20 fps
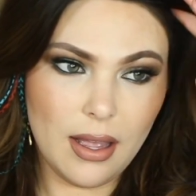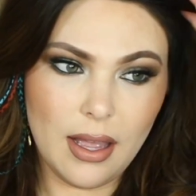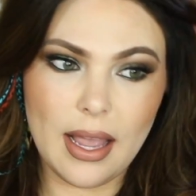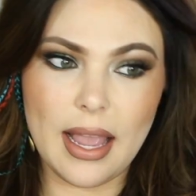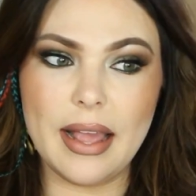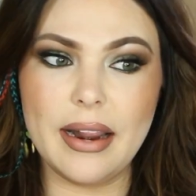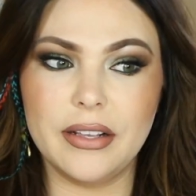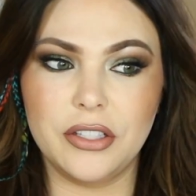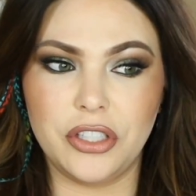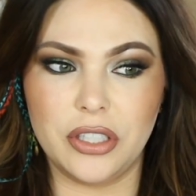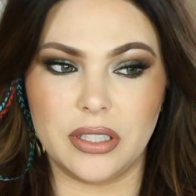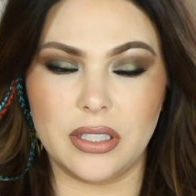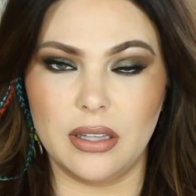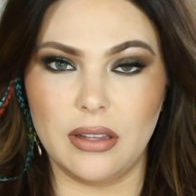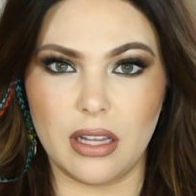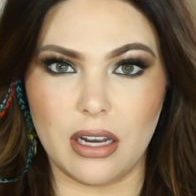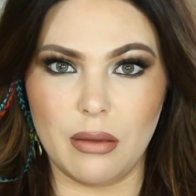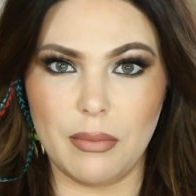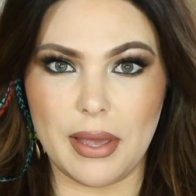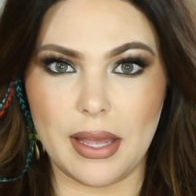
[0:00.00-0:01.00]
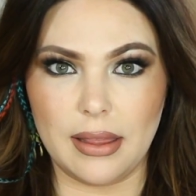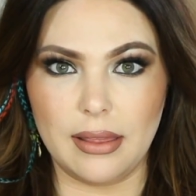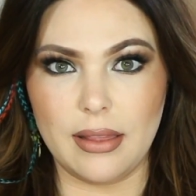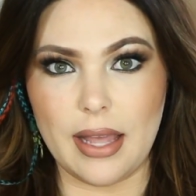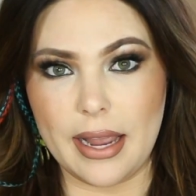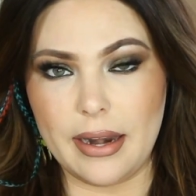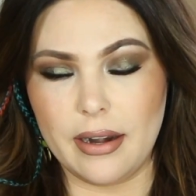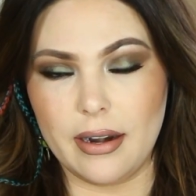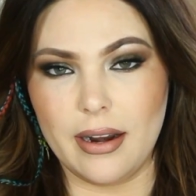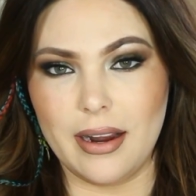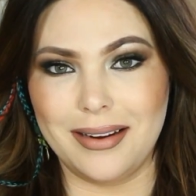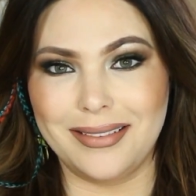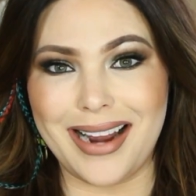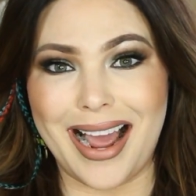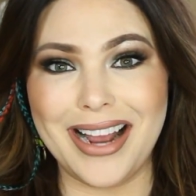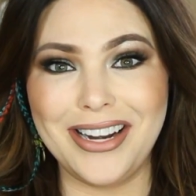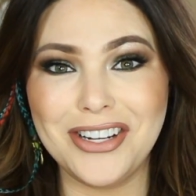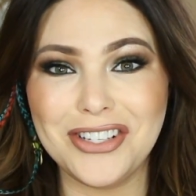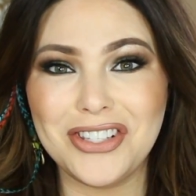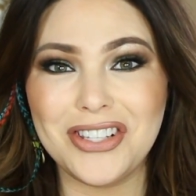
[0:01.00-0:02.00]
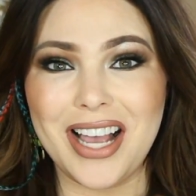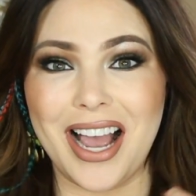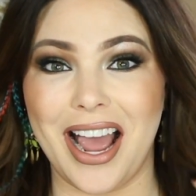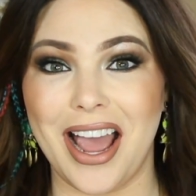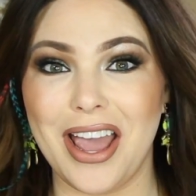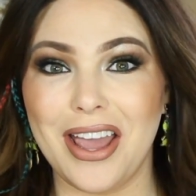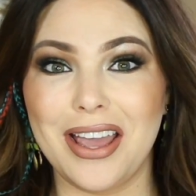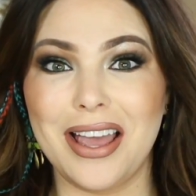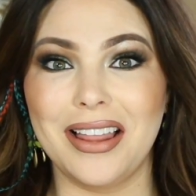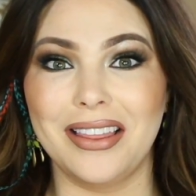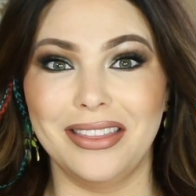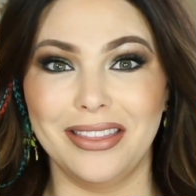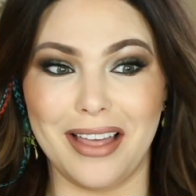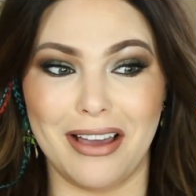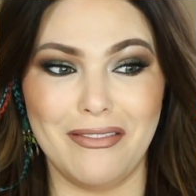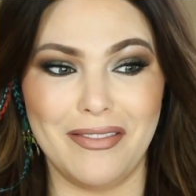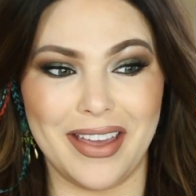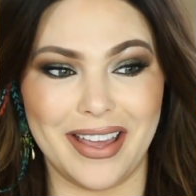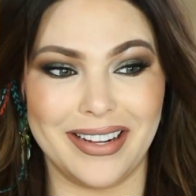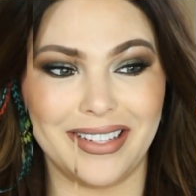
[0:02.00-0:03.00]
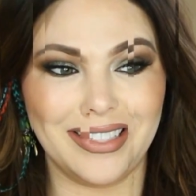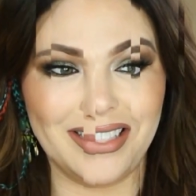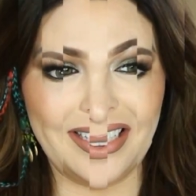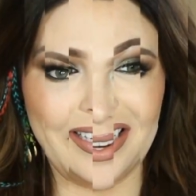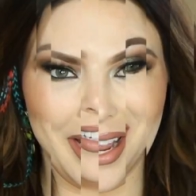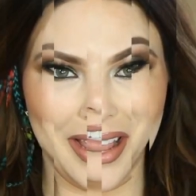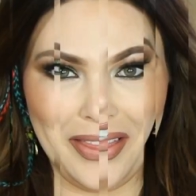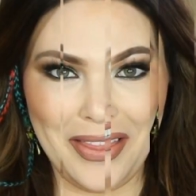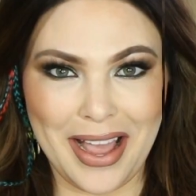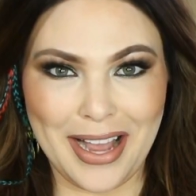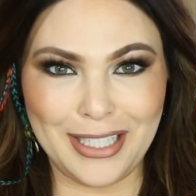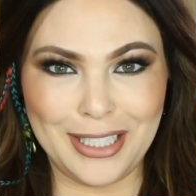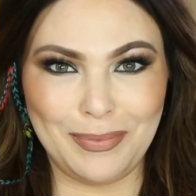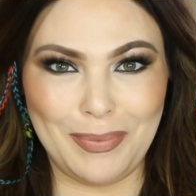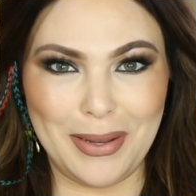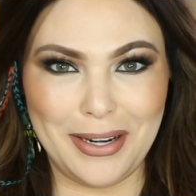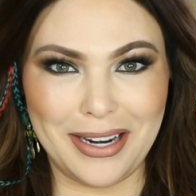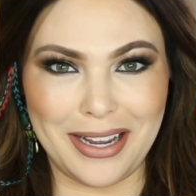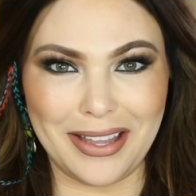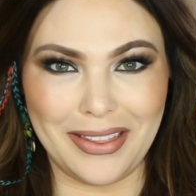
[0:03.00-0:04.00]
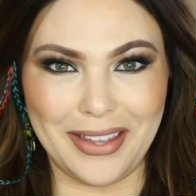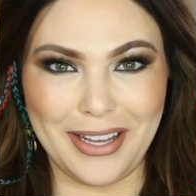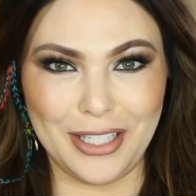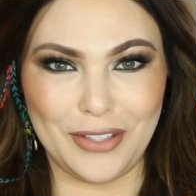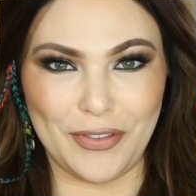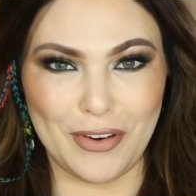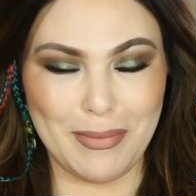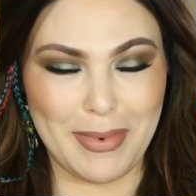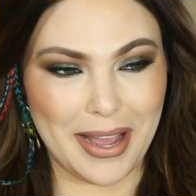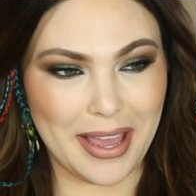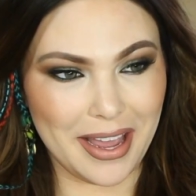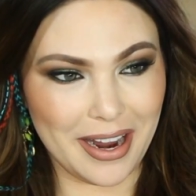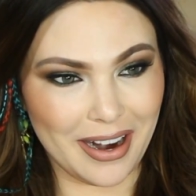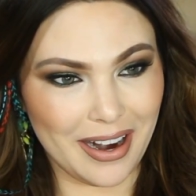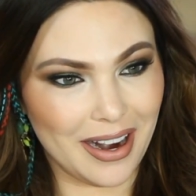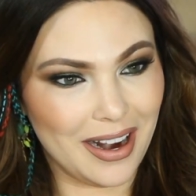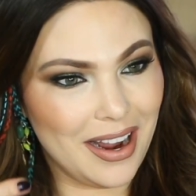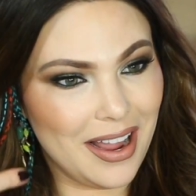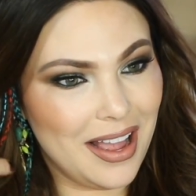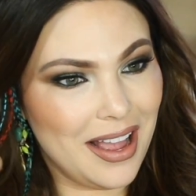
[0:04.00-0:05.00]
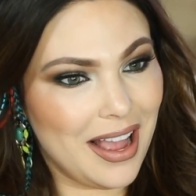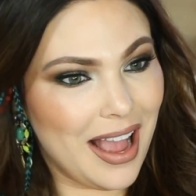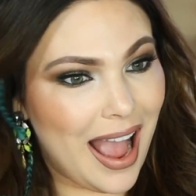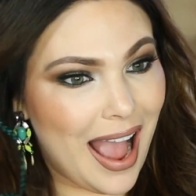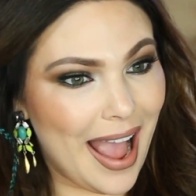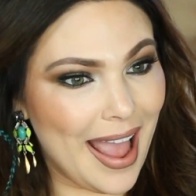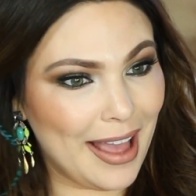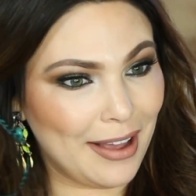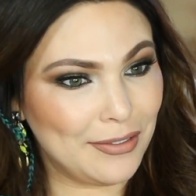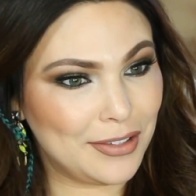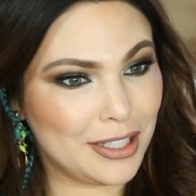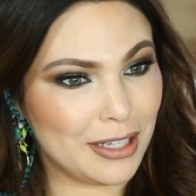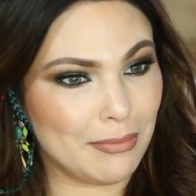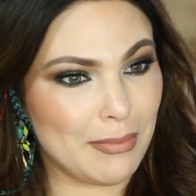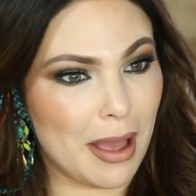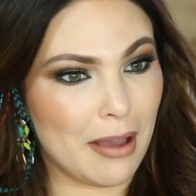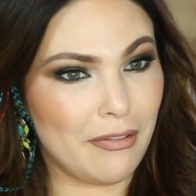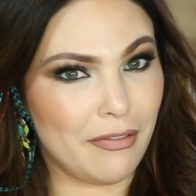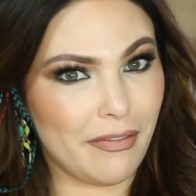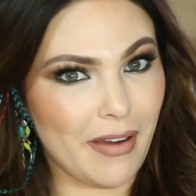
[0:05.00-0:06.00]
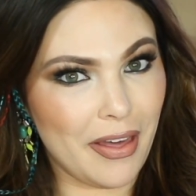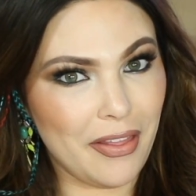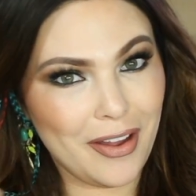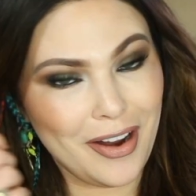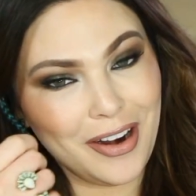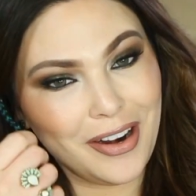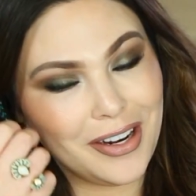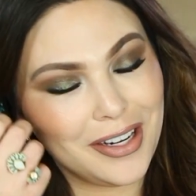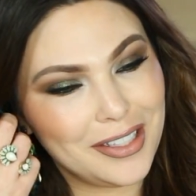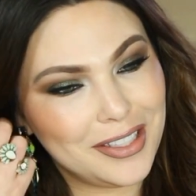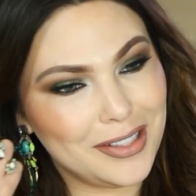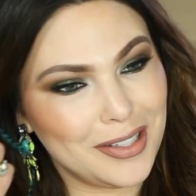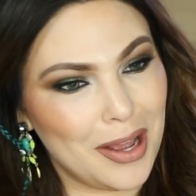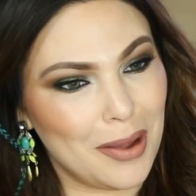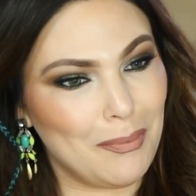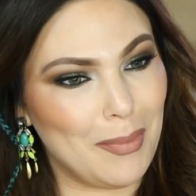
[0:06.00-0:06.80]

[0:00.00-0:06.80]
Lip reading: It is just a little bit lighter and I love it. And last but not least, for my hair, I have some feathers.